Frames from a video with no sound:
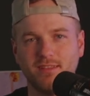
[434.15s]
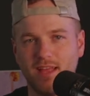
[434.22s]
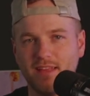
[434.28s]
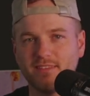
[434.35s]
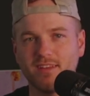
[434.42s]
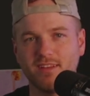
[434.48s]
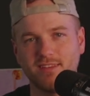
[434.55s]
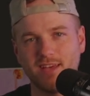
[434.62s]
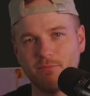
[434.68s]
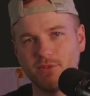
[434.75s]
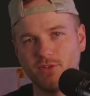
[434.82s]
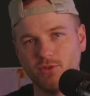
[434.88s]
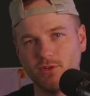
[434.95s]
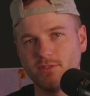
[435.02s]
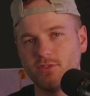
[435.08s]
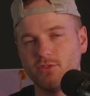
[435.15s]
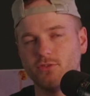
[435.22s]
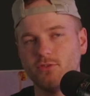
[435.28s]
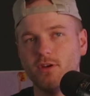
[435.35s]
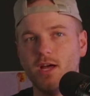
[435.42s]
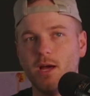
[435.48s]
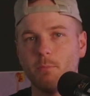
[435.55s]
That's a good time to do it
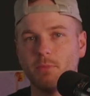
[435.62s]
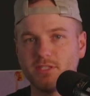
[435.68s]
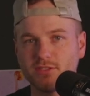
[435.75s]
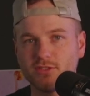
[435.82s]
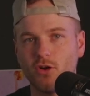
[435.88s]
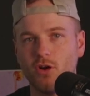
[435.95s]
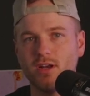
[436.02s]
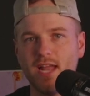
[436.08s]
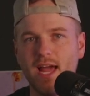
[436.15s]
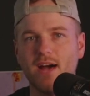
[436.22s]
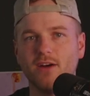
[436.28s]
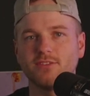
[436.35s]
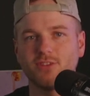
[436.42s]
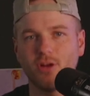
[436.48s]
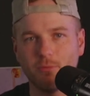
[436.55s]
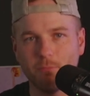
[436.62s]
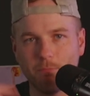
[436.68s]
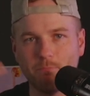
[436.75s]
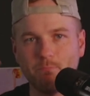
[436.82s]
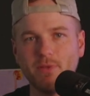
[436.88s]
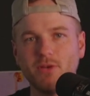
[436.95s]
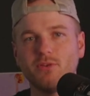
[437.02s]
too. But start now.
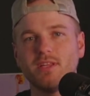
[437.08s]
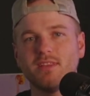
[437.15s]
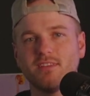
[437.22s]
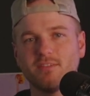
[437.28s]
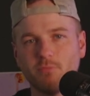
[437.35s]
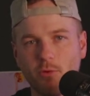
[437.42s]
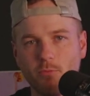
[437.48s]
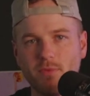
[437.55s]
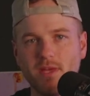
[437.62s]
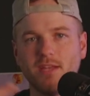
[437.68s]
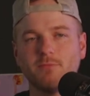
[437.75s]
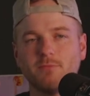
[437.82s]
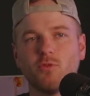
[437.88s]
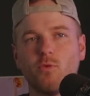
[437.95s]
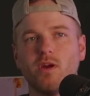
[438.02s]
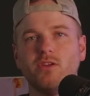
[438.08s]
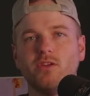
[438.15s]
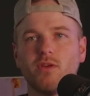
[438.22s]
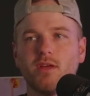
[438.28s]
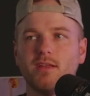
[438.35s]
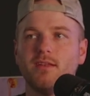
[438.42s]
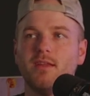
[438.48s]
Start building this momentum to where you
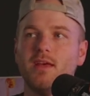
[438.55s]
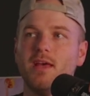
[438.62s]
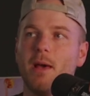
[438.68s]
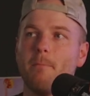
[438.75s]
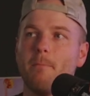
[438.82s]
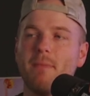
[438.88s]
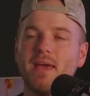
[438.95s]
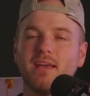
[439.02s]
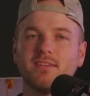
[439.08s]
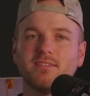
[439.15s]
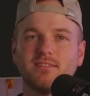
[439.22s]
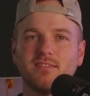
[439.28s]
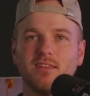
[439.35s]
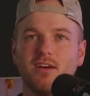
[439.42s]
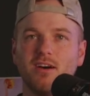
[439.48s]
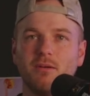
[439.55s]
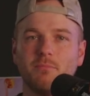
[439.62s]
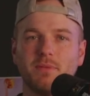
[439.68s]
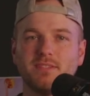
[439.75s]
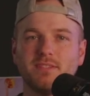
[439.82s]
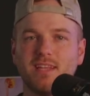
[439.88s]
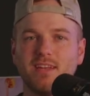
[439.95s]
can make a
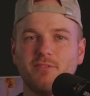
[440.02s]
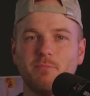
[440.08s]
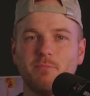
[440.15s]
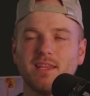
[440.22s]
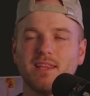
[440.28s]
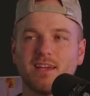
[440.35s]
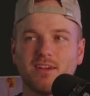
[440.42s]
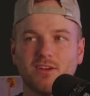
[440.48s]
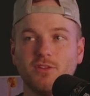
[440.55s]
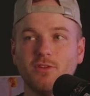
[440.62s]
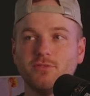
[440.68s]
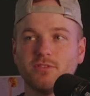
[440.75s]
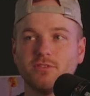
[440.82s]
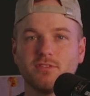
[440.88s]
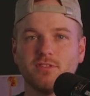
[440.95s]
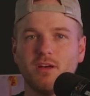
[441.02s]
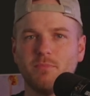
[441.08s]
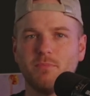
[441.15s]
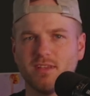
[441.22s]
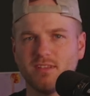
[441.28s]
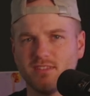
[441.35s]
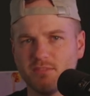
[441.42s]
slump. Instead of it being like a closer slump,
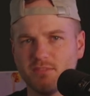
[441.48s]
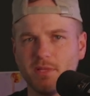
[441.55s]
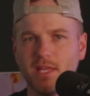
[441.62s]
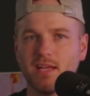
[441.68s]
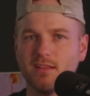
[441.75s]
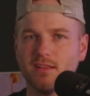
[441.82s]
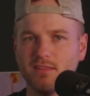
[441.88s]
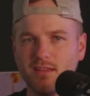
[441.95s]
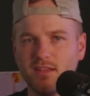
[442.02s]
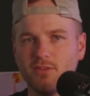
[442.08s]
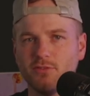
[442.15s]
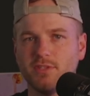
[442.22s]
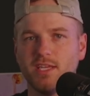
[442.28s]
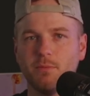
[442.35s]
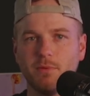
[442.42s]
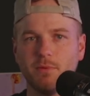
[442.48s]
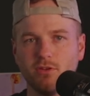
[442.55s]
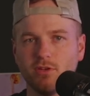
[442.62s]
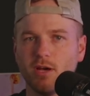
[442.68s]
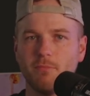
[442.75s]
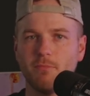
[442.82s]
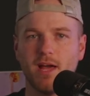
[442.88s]
it can just be like a little dip and you
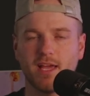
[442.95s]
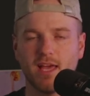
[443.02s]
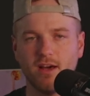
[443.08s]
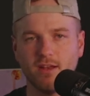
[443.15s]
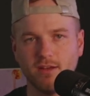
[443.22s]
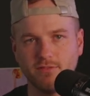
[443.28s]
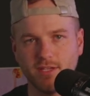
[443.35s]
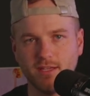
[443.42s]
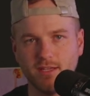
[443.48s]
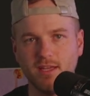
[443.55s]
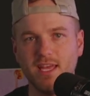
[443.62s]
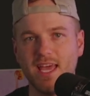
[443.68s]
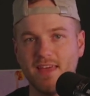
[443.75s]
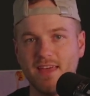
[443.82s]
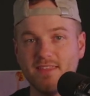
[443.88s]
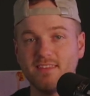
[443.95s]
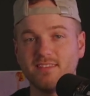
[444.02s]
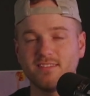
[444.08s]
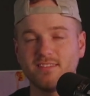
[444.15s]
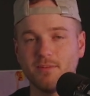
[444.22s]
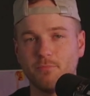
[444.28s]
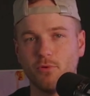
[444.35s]
come back out of it. And this
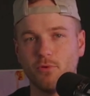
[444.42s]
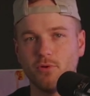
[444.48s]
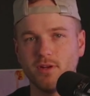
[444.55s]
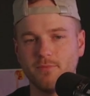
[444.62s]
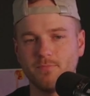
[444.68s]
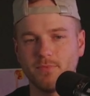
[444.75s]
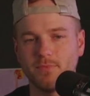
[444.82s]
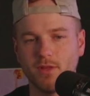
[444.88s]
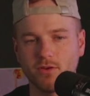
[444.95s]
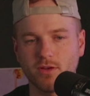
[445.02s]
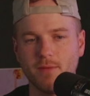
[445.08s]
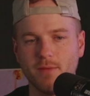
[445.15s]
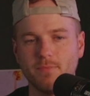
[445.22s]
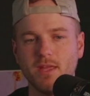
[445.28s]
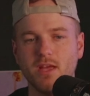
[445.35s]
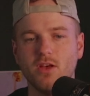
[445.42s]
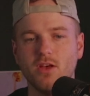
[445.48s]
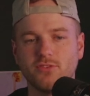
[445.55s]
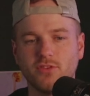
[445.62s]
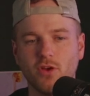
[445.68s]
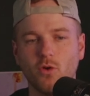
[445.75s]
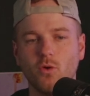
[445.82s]
is important, okay?
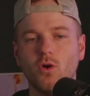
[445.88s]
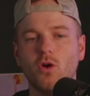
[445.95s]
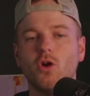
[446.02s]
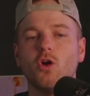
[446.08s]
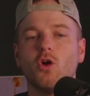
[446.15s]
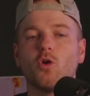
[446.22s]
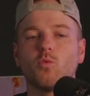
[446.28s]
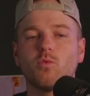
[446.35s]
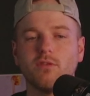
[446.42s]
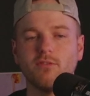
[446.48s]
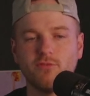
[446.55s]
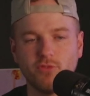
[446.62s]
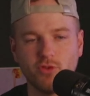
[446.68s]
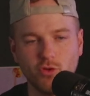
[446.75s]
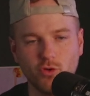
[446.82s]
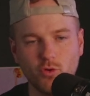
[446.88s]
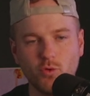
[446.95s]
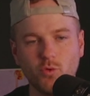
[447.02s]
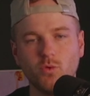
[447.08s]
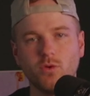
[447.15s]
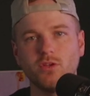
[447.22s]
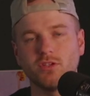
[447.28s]
So
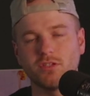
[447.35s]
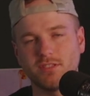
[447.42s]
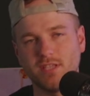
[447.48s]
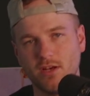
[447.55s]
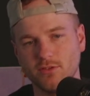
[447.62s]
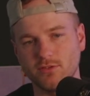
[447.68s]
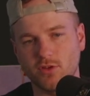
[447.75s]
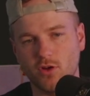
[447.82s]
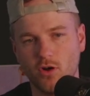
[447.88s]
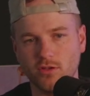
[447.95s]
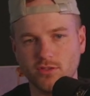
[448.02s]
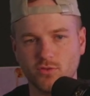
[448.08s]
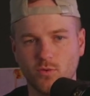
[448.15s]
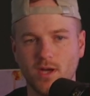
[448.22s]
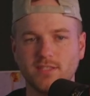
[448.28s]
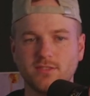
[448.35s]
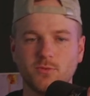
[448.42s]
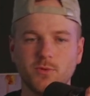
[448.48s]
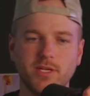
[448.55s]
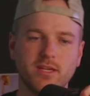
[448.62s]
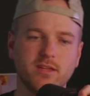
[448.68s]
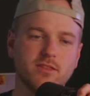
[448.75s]
review your sales calls twice a
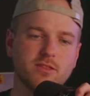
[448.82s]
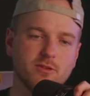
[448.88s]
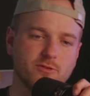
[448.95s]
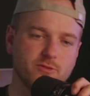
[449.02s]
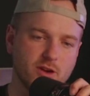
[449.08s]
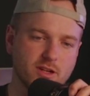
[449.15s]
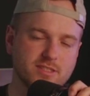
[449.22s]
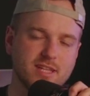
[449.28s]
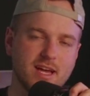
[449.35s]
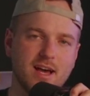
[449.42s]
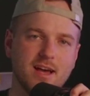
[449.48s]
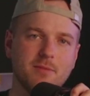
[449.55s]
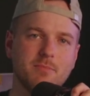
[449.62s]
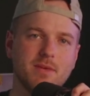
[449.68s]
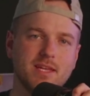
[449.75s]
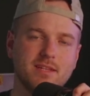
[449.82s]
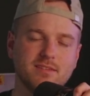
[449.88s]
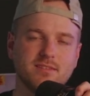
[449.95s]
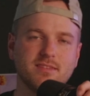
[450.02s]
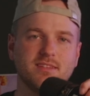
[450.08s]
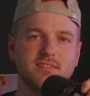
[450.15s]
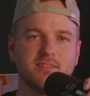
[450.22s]
week. The first time, it
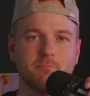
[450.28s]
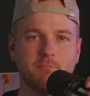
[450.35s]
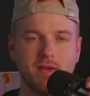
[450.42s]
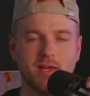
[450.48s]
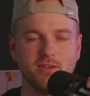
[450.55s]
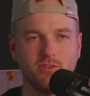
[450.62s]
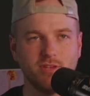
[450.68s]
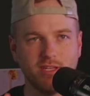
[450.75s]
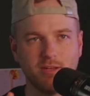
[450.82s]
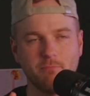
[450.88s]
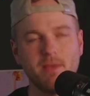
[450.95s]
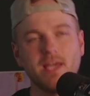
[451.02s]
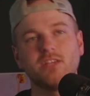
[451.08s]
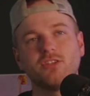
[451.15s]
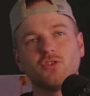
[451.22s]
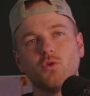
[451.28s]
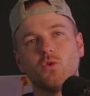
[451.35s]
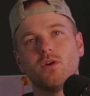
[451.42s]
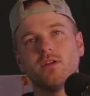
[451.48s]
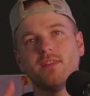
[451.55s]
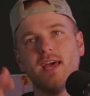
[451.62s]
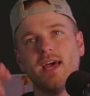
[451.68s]
just needs to, you need to make
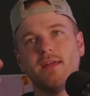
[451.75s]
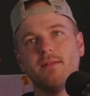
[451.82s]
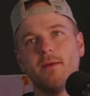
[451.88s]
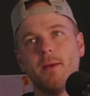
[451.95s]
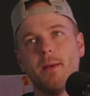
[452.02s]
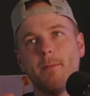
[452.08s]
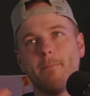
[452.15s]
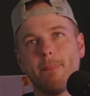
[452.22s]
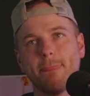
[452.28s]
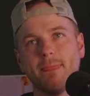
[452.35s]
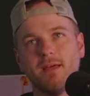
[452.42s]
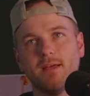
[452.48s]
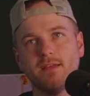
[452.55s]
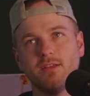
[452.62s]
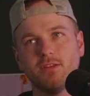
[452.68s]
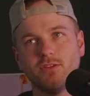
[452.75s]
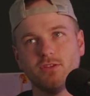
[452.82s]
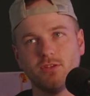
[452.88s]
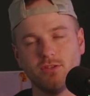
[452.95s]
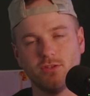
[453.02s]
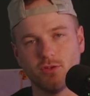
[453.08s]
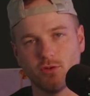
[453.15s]
sure that
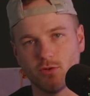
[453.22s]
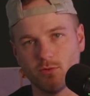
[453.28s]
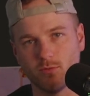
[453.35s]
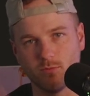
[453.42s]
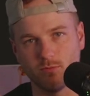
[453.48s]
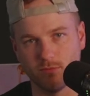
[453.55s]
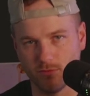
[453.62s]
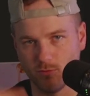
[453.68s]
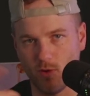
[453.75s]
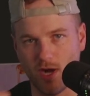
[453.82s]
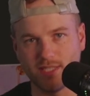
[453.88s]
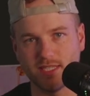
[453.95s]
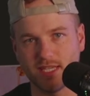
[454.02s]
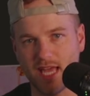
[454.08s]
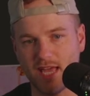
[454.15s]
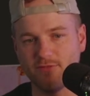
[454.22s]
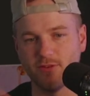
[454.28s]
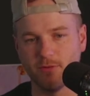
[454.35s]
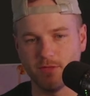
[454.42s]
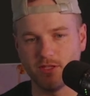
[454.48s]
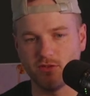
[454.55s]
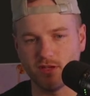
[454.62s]
you're watching game
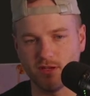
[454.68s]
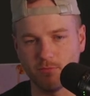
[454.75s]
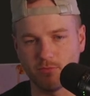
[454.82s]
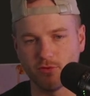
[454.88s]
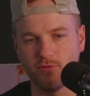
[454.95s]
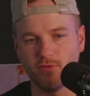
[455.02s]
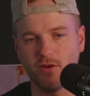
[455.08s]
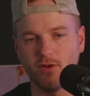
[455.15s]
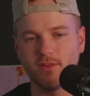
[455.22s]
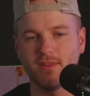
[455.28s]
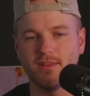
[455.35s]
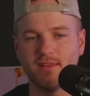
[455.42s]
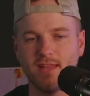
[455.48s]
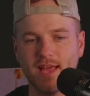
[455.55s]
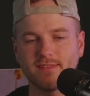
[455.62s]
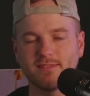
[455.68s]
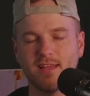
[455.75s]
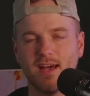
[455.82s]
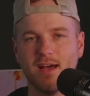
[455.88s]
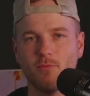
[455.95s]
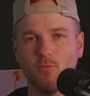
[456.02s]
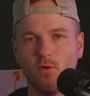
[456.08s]
film that you can improve on. The next
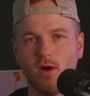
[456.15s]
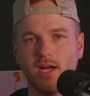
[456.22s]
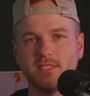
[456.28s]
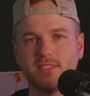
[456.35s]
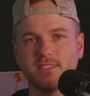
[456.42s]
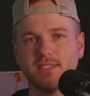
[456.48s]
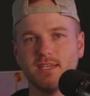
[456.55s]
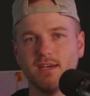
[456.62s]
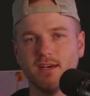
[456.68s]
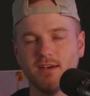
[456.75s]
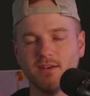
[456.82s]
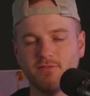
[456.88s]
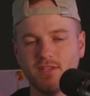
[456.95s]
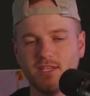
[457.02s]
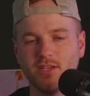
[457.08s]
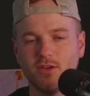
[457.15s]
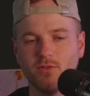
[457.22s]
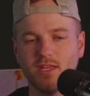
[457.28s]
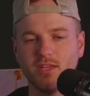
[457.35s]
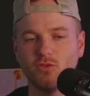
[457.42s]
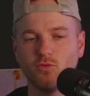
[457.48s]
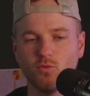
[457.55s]
time, watch a video
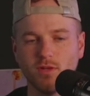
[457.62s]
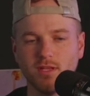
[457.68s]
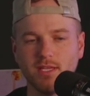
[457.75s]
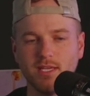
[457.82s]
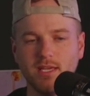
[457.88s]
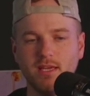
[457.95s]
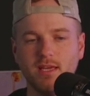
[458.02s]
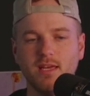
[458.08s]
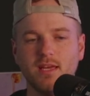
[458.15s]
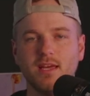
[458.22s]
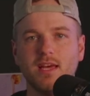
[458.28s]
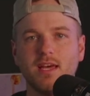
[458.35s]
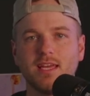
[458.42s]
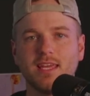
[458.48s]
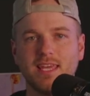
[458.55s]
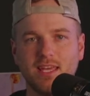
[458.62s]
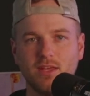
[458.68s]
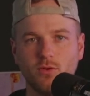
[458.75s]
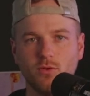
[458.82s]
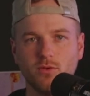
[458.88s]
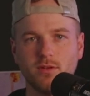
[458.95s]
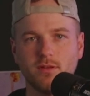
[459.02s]
that you really
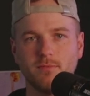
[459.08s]
killed.